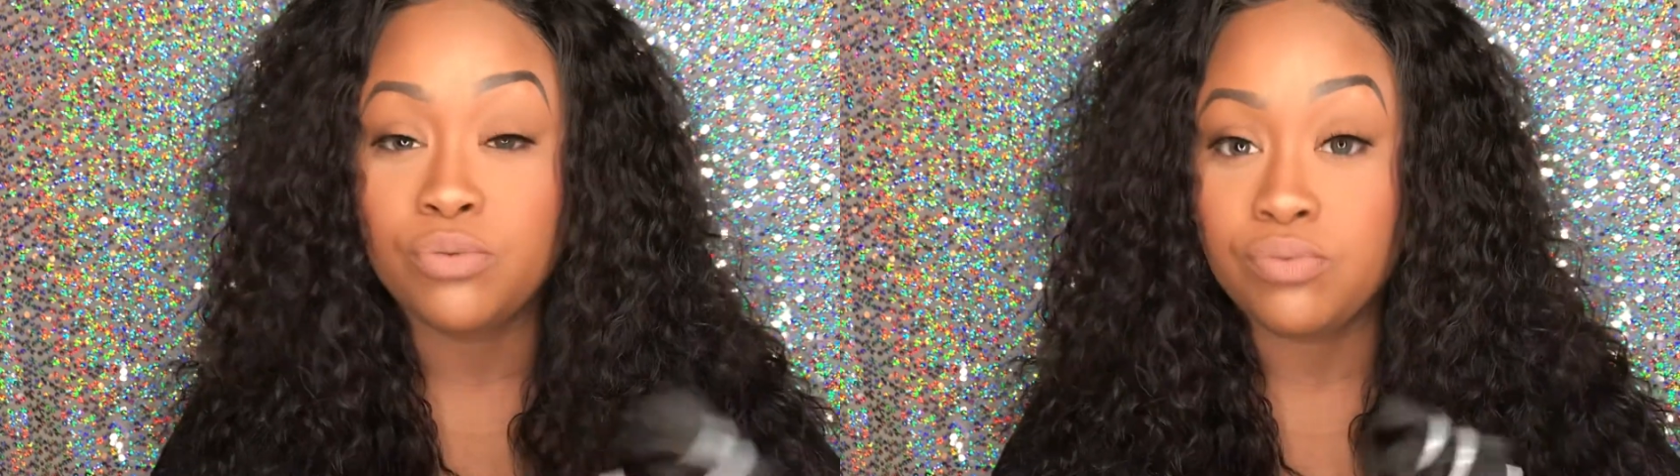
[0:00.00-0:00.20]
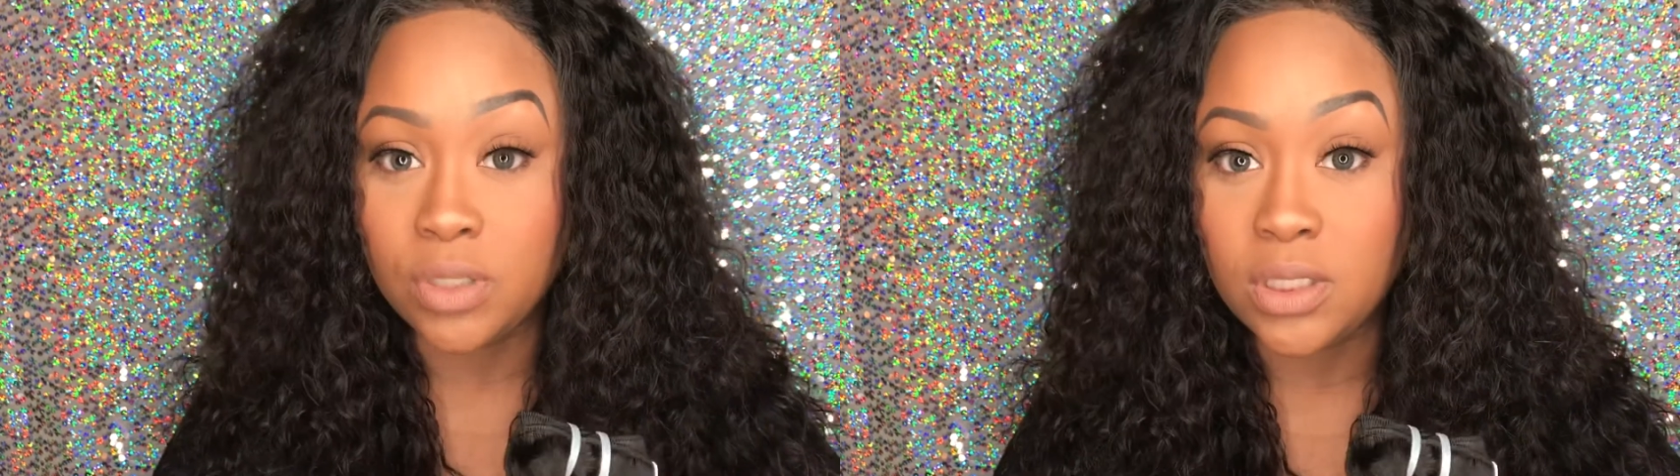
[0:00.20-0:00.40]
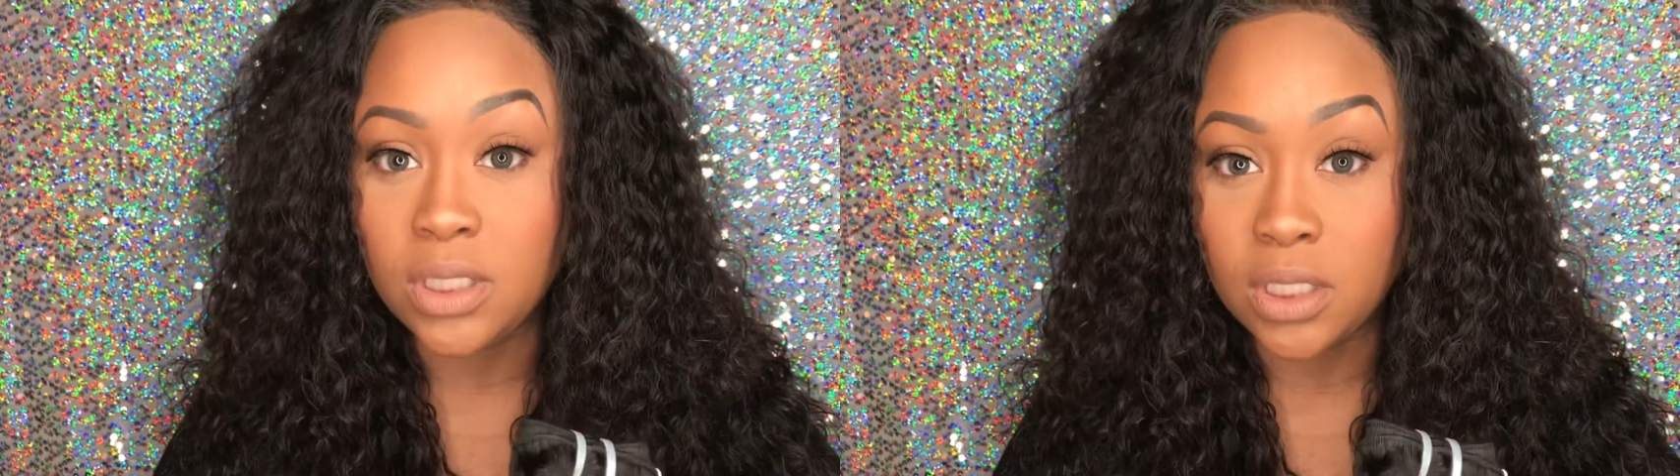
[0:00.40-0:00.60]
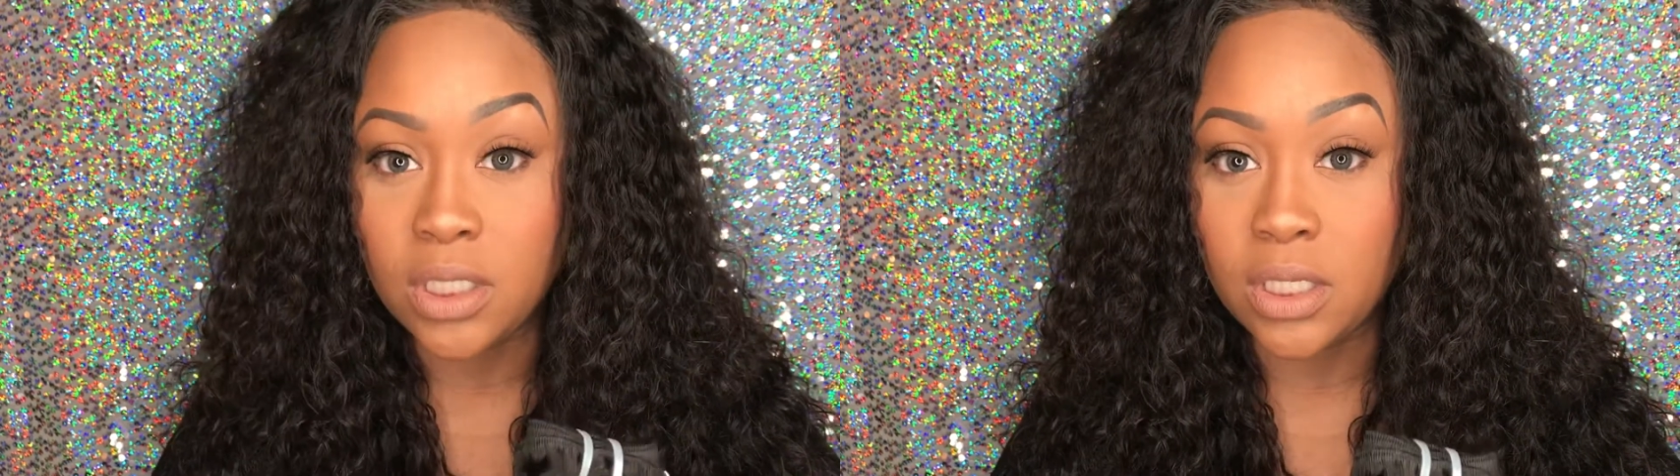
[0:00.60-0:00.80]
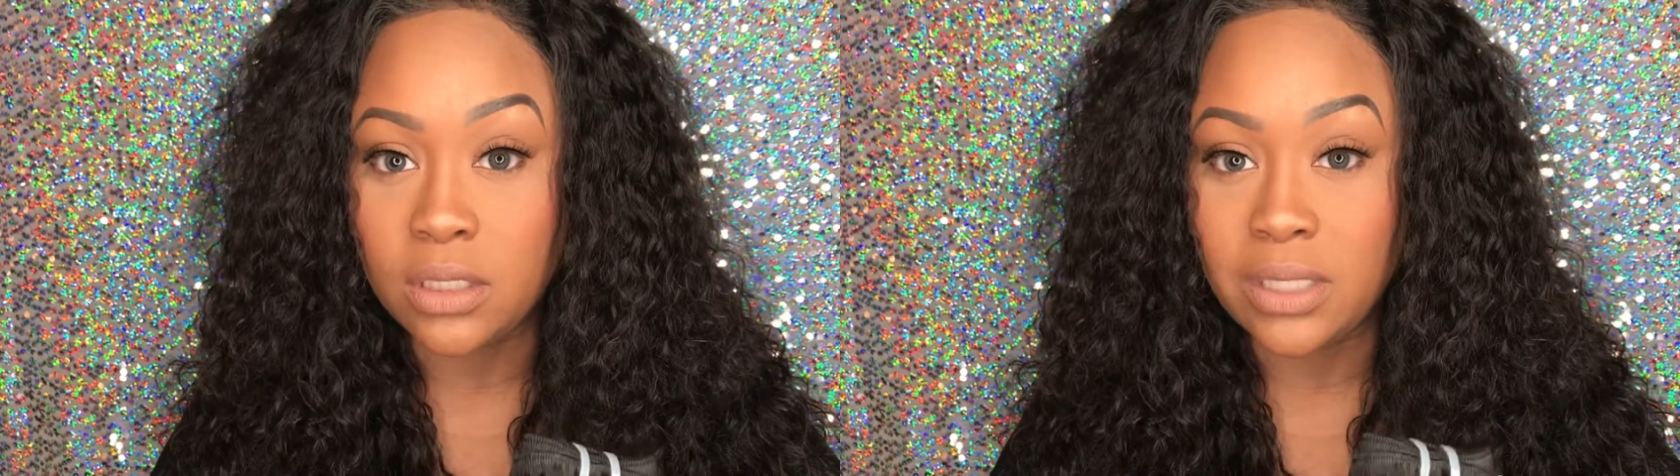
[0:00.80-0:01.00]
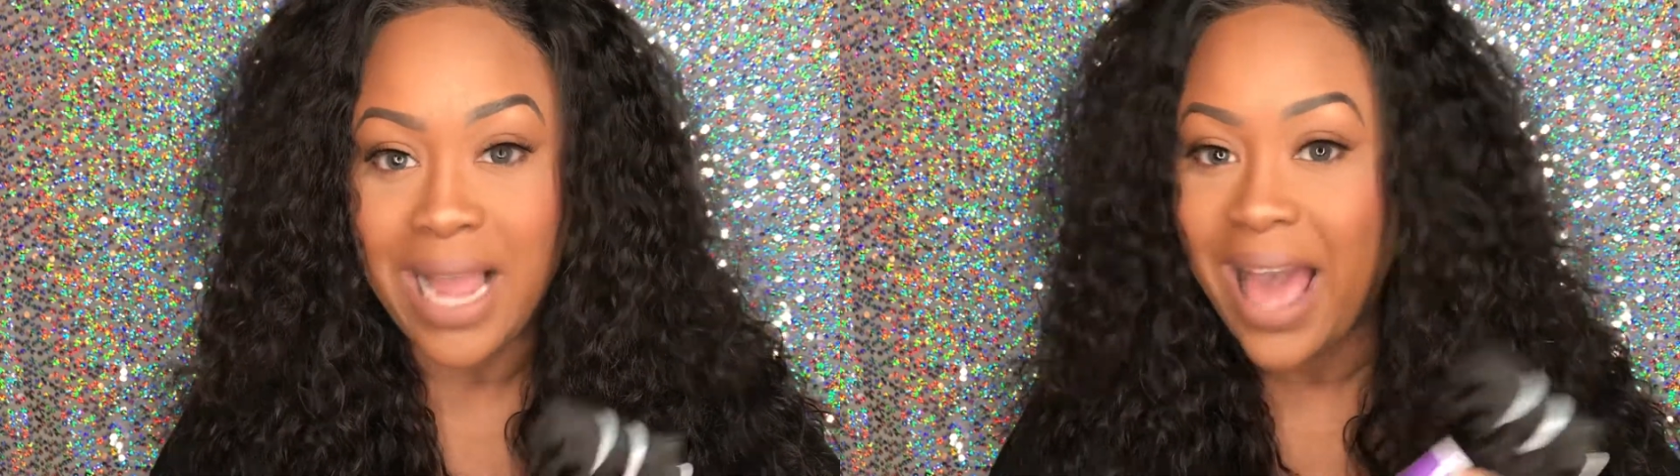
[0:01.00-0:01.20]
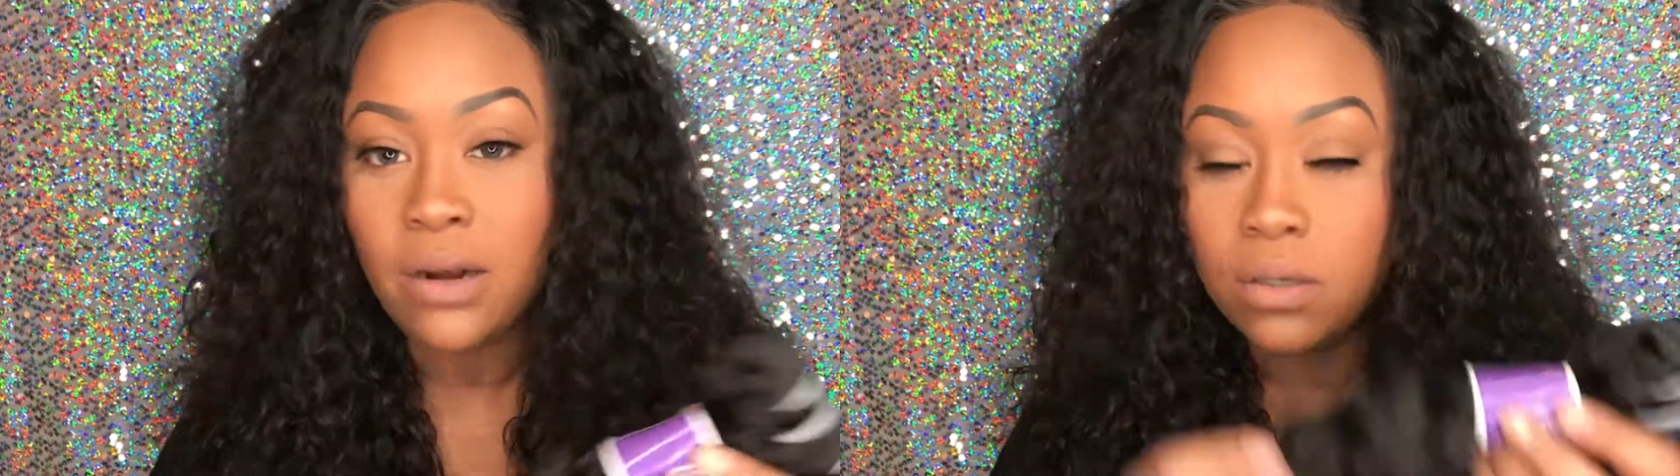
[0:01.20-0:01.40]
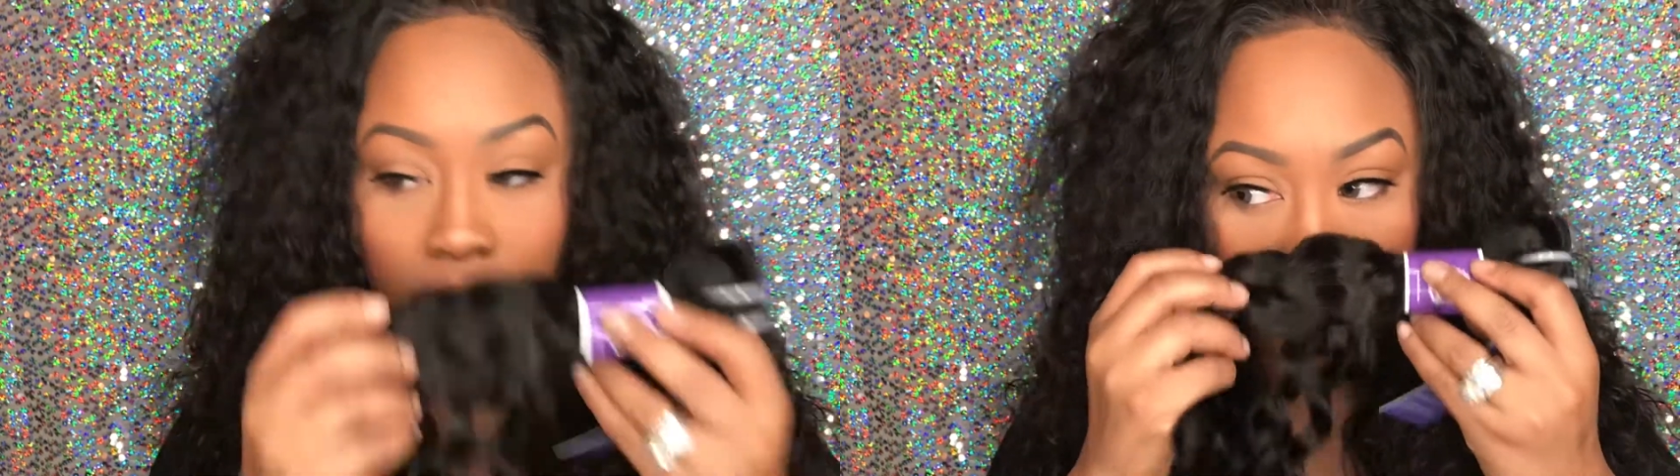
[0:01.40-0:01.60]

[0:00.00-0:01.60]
really good. Like I don't